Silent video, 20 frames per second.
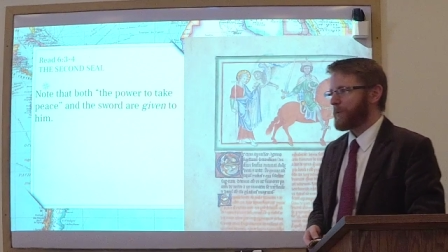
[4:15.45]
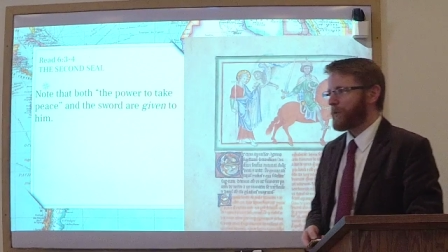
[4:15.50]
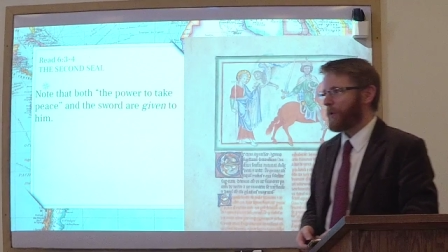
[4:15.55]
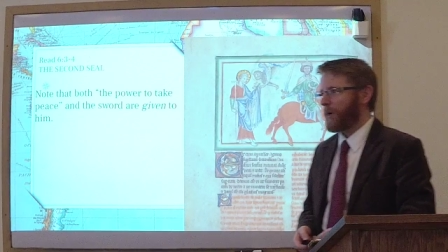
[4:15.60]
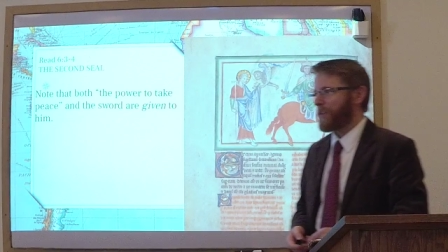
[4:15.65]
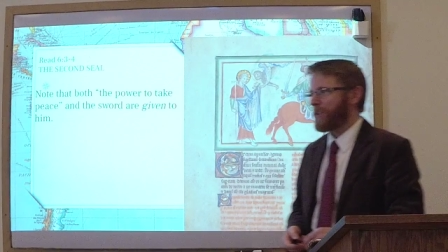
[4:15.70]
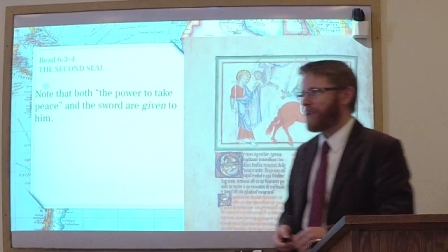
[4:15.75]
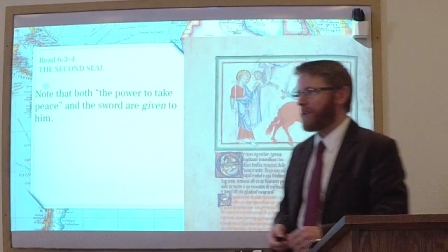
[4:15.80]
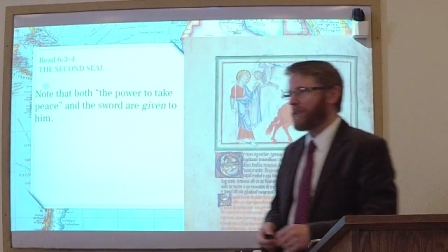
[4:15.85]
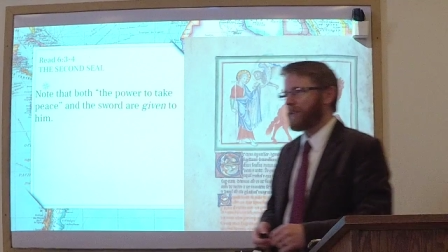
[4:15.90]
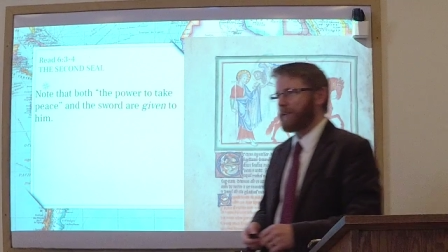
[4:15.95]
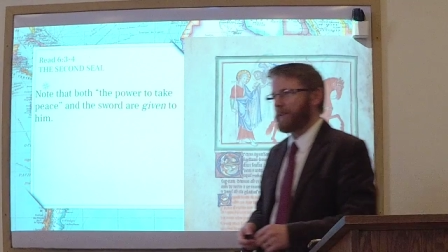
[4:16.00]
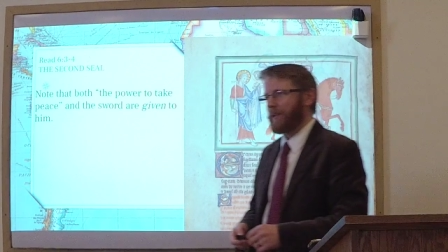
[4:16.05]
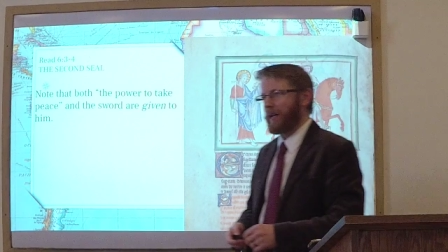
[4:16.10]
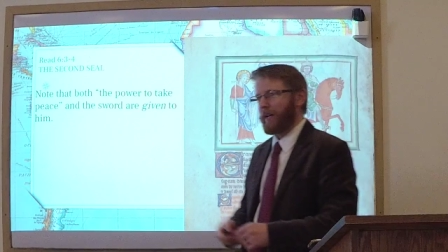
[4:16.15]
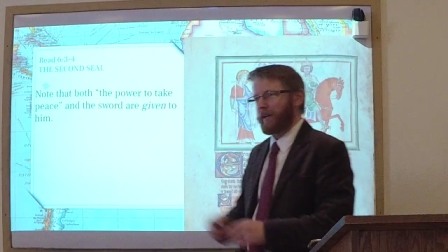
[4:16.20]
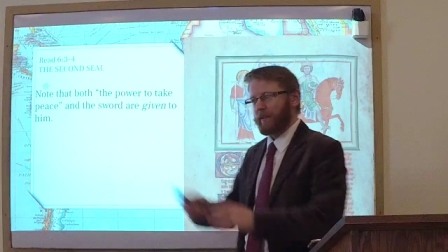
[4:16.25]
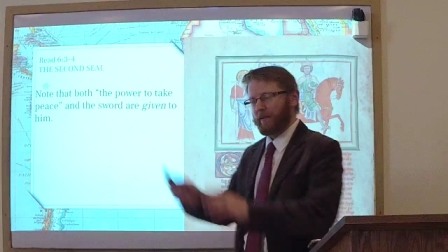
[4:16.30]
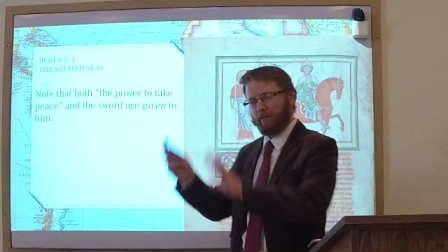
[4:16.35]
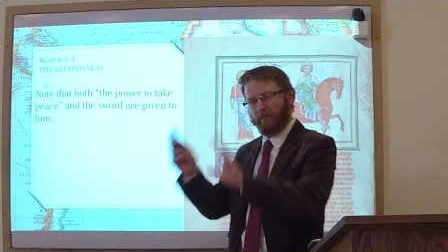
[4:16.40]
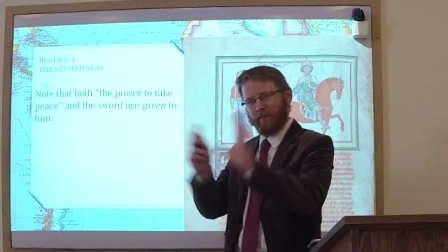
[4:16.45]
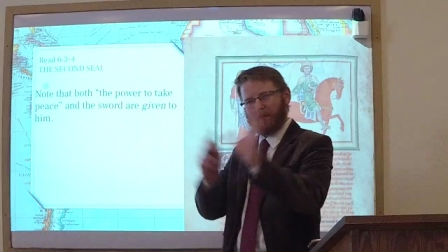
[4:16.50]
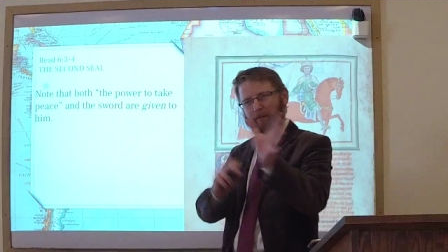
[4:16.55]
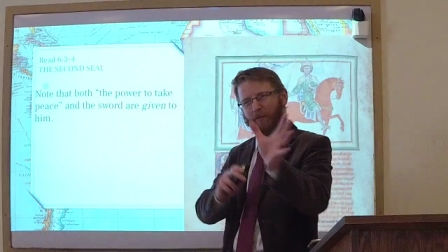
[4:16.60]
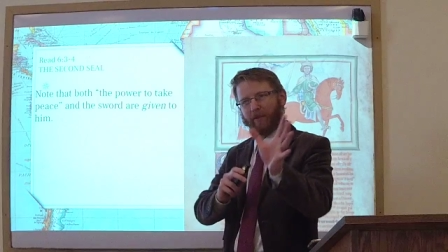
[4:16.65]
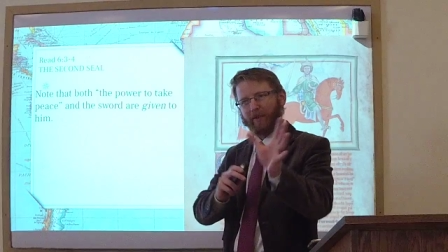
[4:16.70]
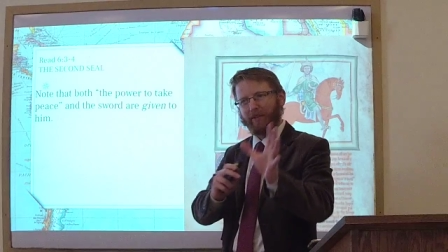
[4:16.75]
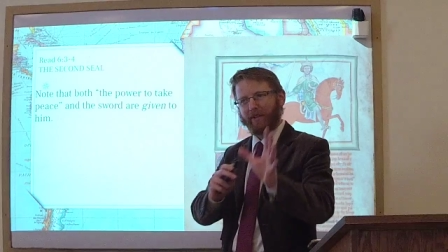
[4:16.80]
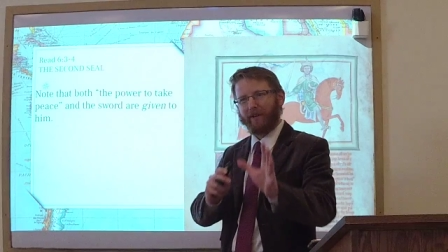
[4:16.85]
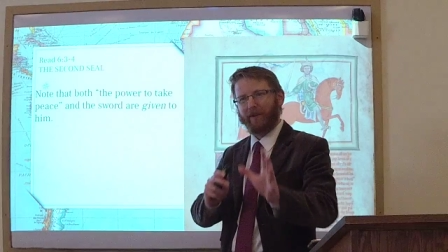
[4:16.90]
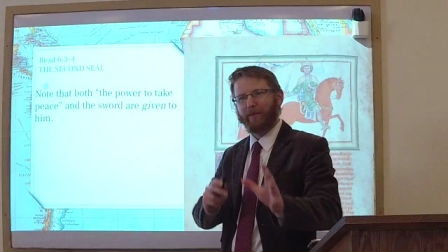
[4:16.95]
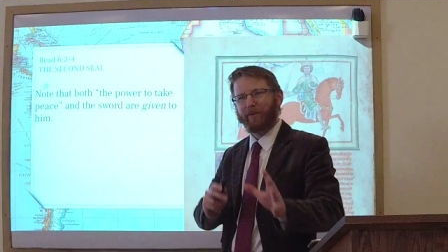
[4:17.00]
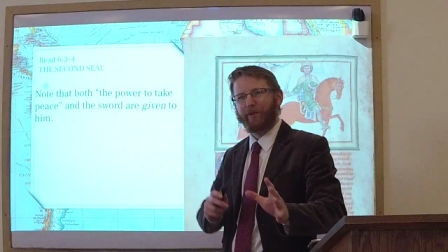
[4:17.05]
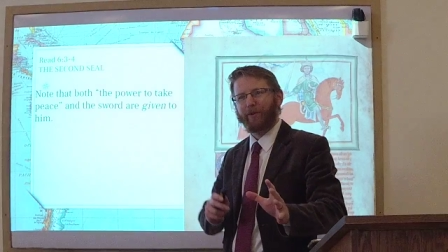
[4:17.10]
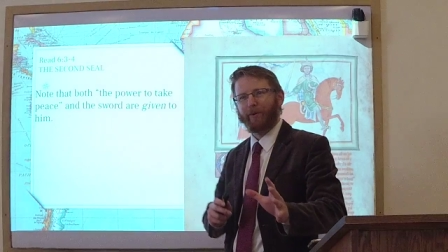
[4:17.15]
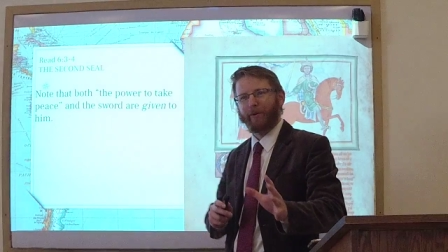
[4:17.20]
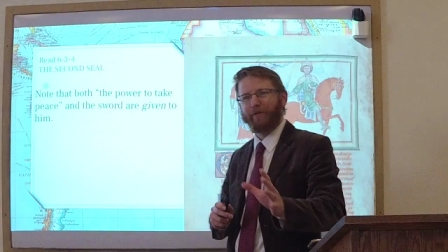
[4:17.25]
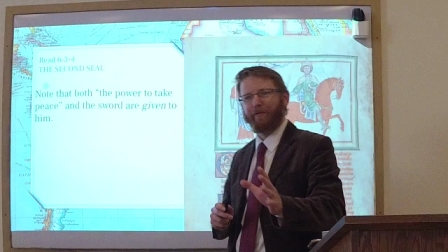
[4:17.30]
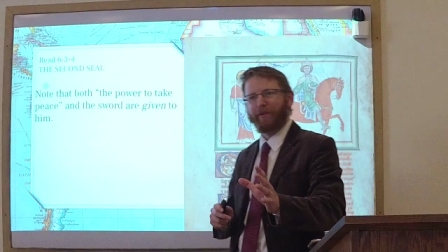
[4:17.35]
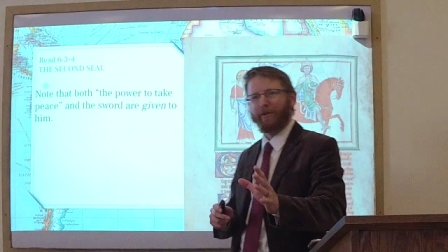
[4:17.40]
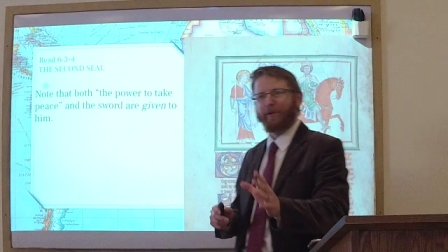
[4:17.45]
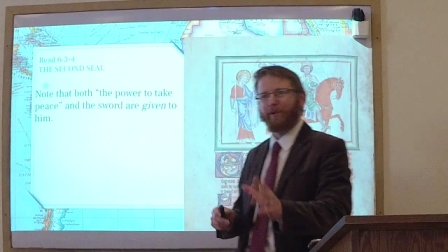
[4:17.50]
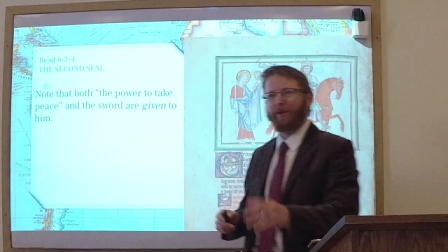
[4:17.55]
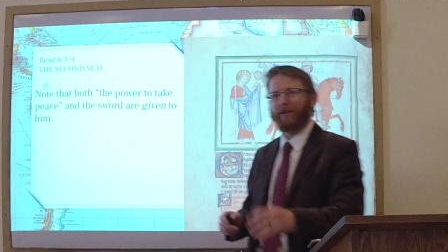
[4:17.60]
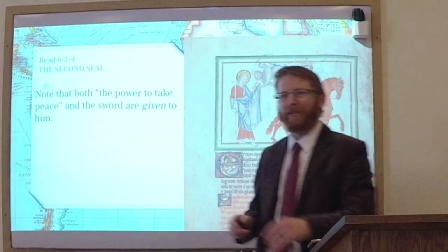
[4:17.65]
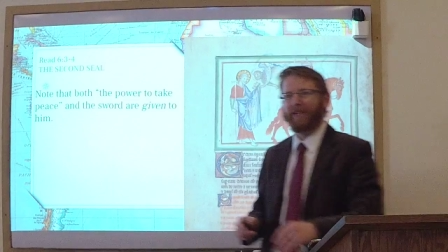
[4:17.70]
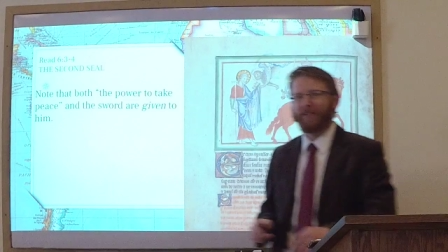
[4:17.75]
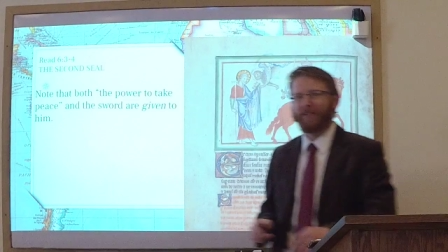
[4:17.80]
So I think that we're done with the review and